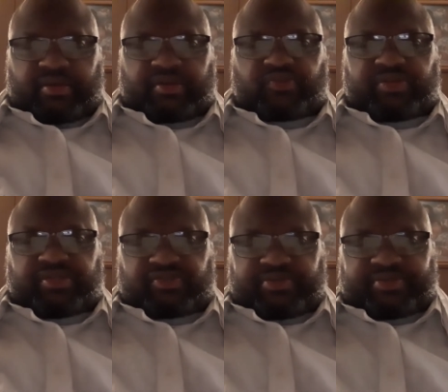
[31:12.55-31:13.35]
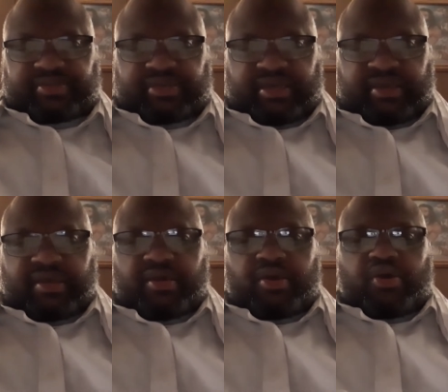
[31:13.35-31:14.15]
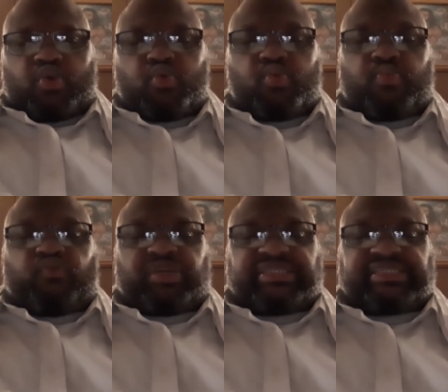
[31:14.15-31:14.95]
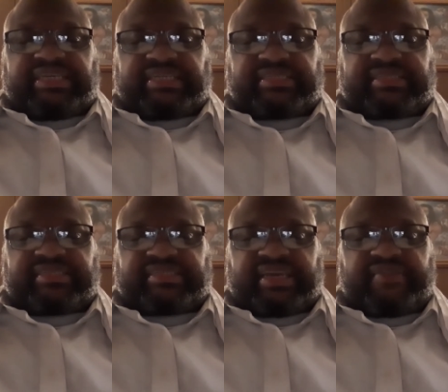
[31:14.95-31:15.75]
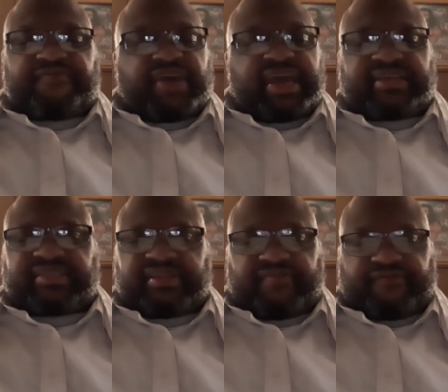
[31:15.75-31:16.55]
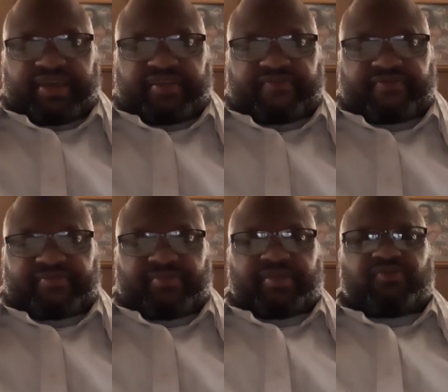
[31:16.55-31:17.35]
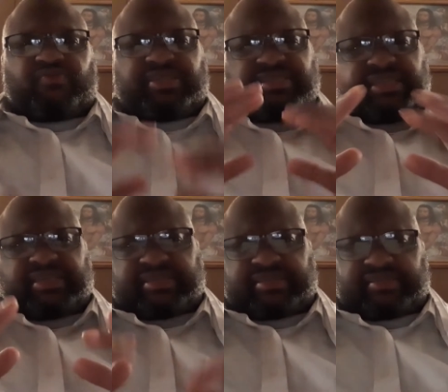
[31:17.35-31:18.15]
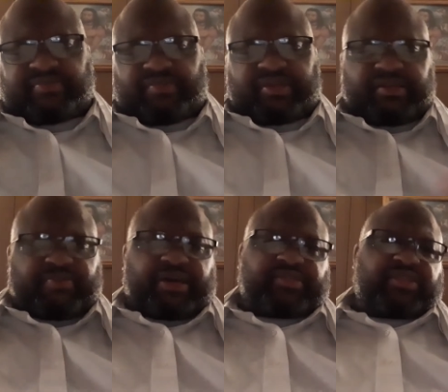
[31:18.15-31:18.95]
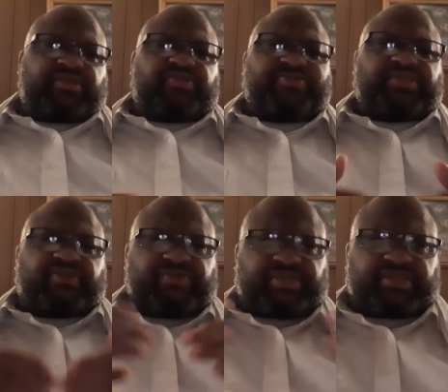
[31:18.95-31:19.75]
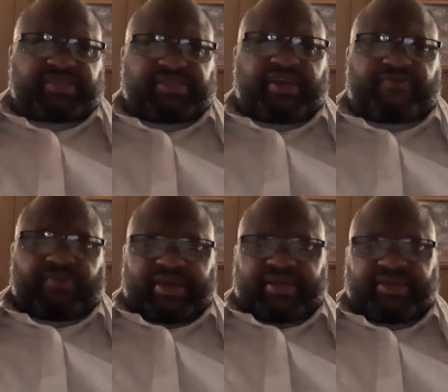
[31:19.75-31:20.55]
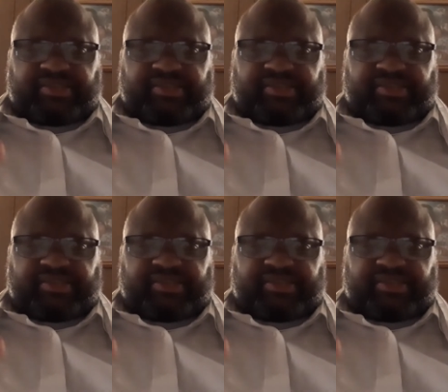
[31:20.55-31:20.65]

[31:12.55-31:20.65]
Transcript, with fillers: Because what the scriptures say, whom resist steadfast in the faith. Resist. And the Bible's another scripture say, resist the devil and he